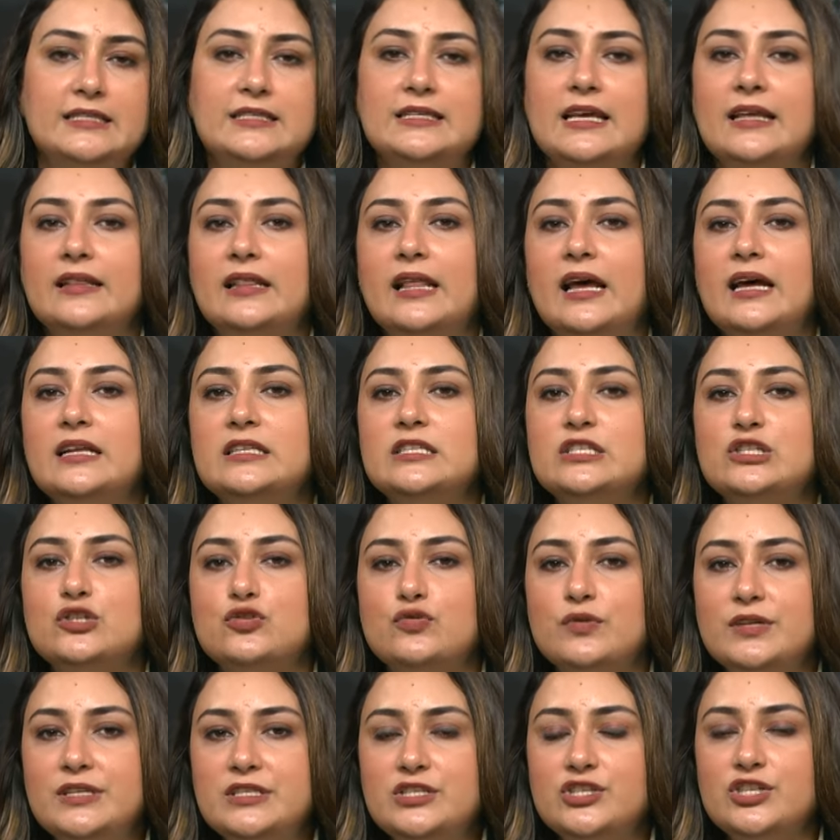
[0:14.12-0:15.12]
said that
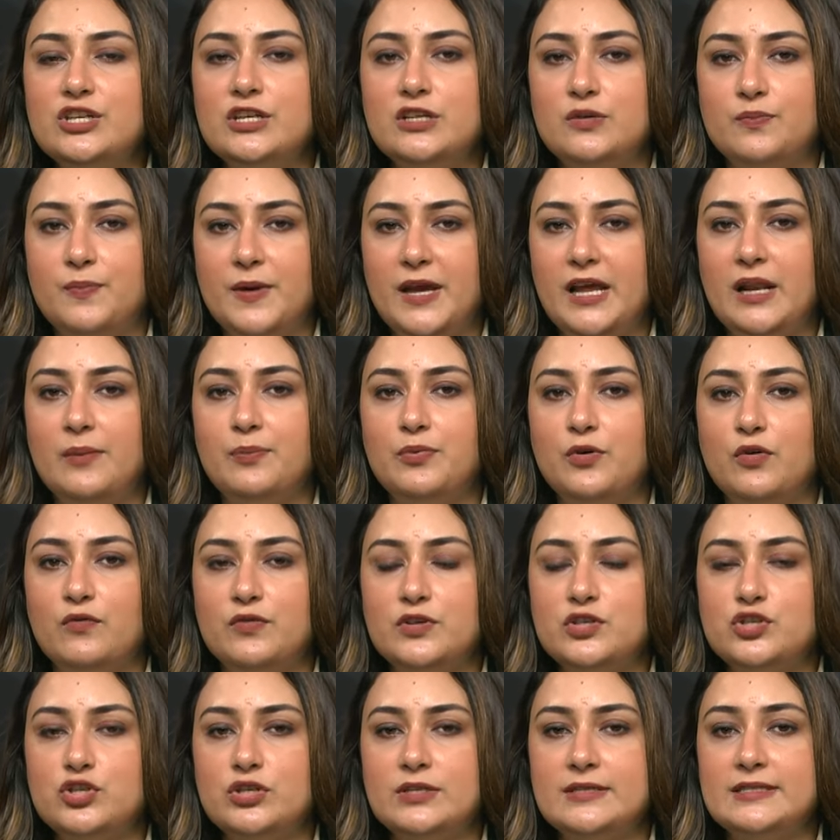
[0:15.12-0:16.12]
stringent bail
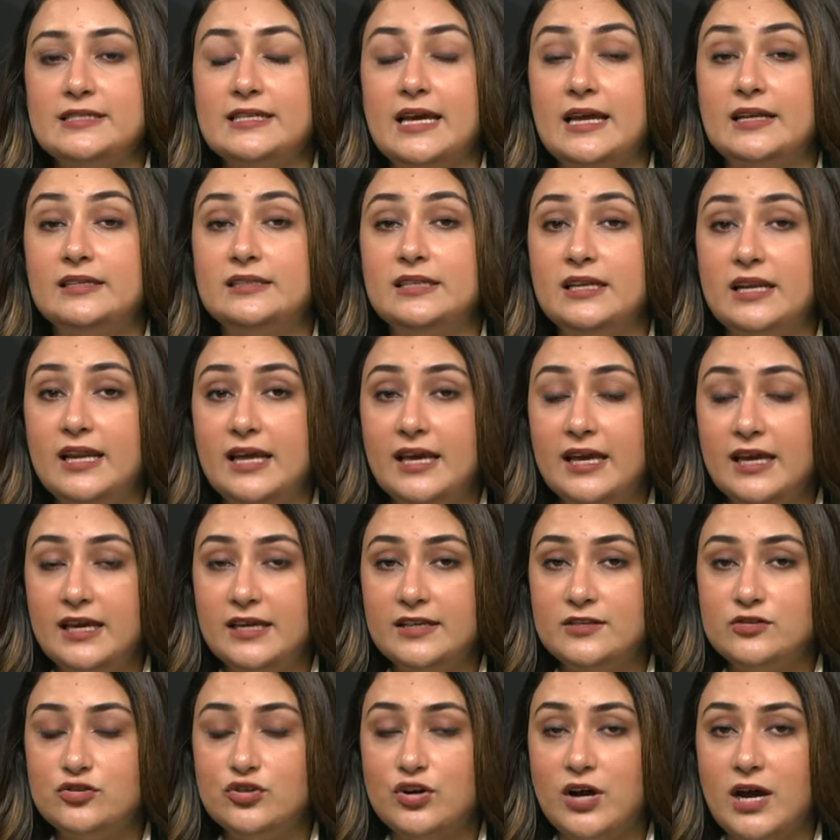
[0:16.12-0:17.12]
provisions and
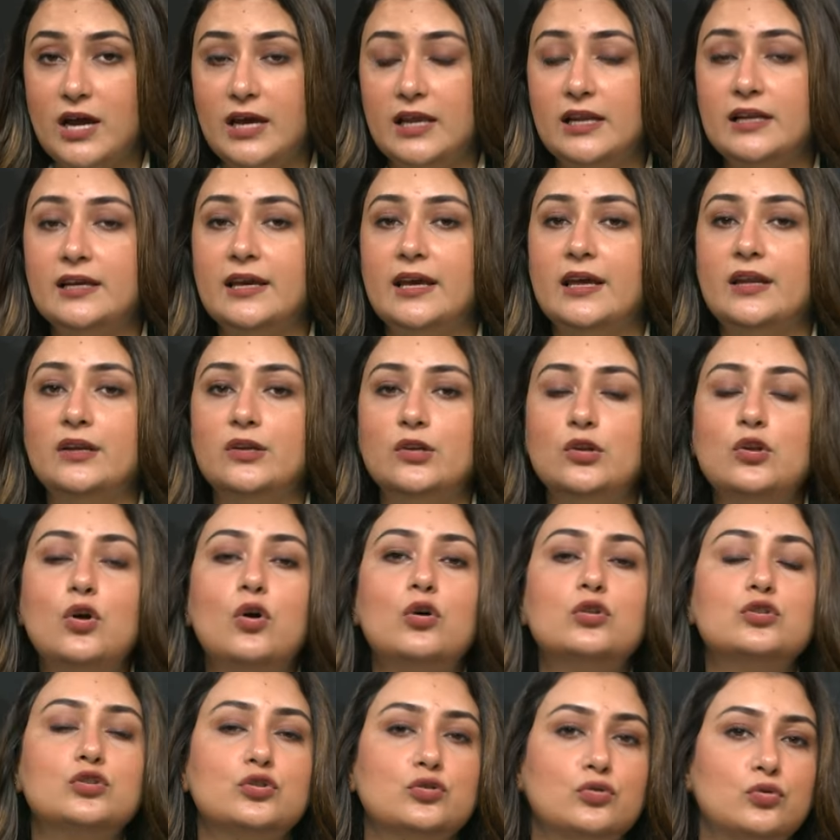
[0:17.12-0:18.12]
delay in trial
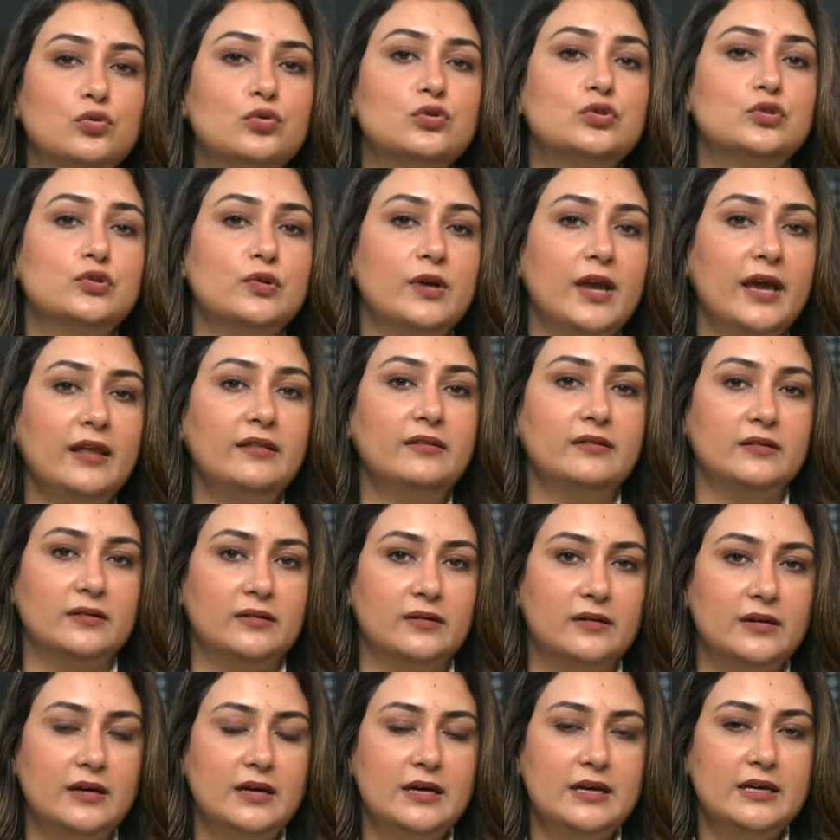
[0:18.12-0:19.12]
cannot go
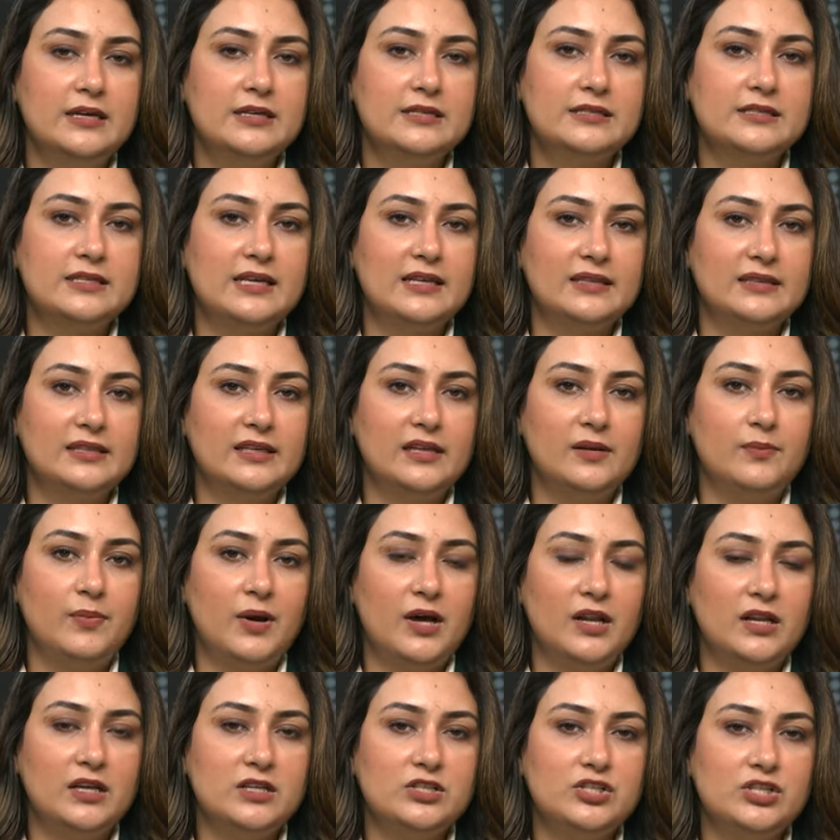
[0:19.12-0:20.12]
together. Senthil
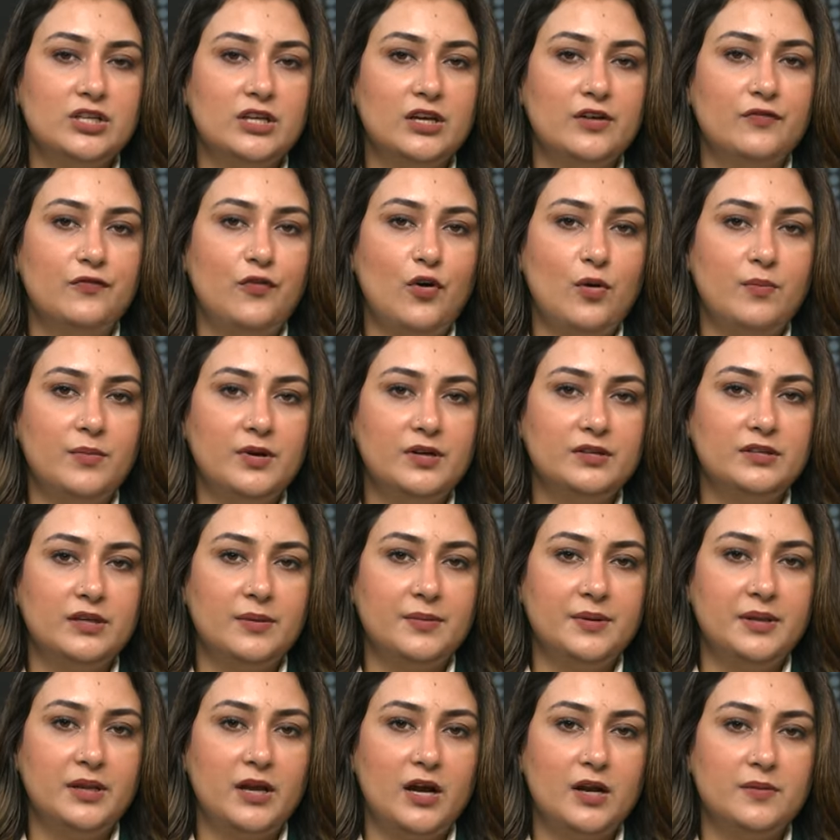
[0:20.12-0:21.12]
Balaji, a former
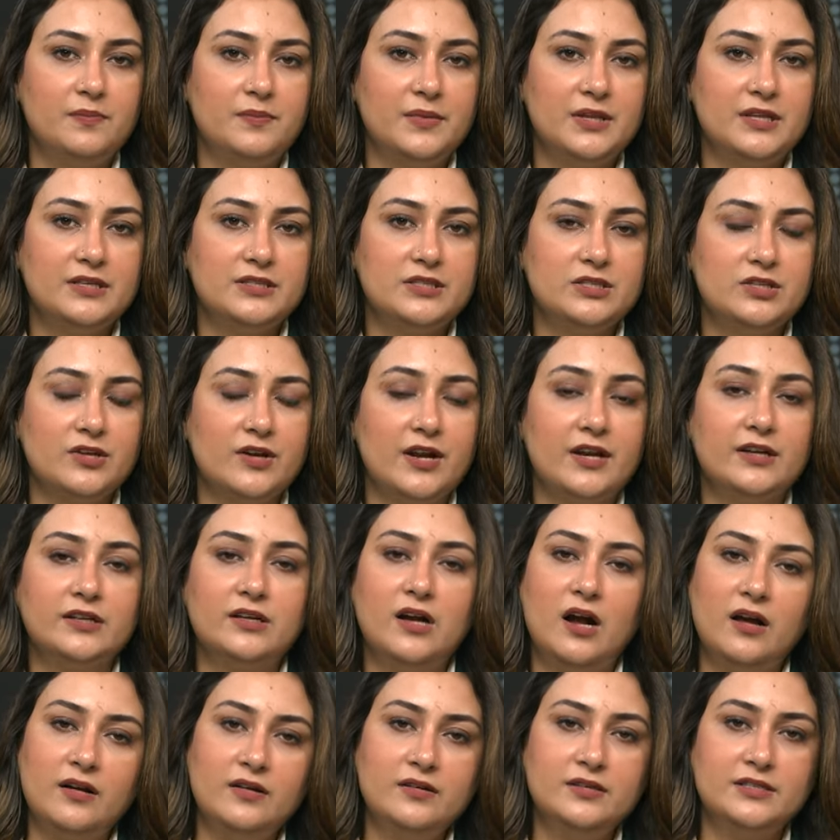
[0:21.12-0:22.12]
Tamil Nadu minister
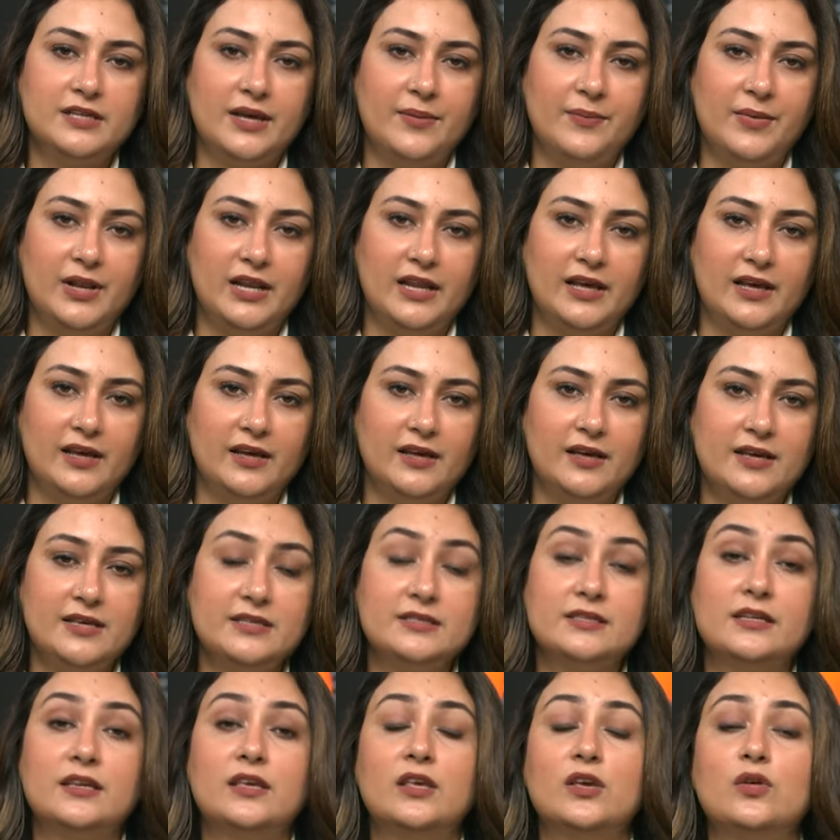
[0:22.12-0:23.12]
and current M L A,
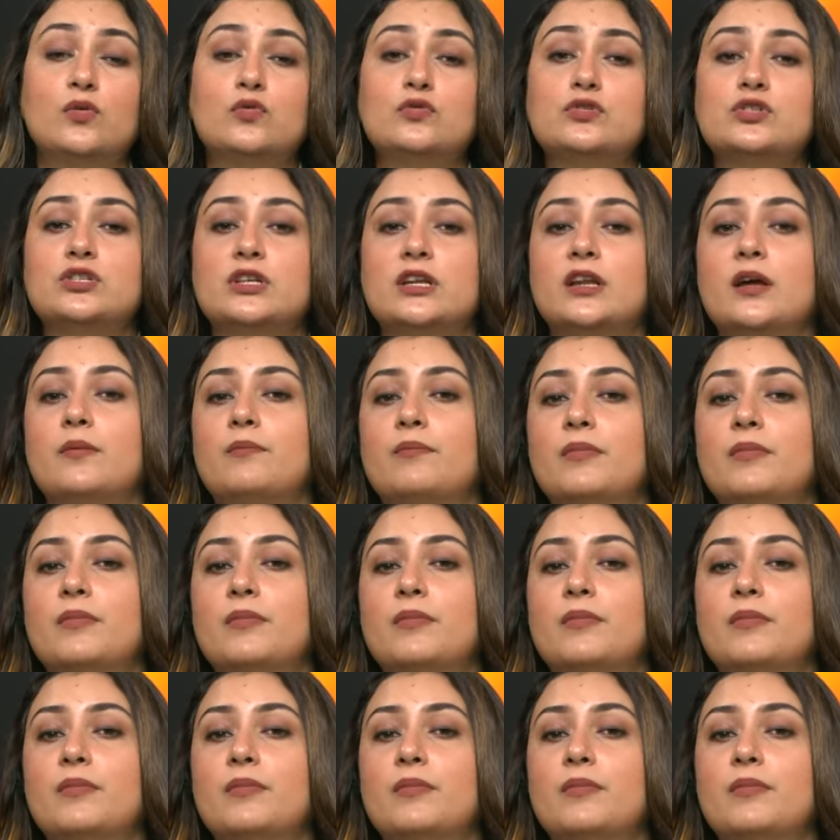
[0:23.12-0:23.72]
is accused in a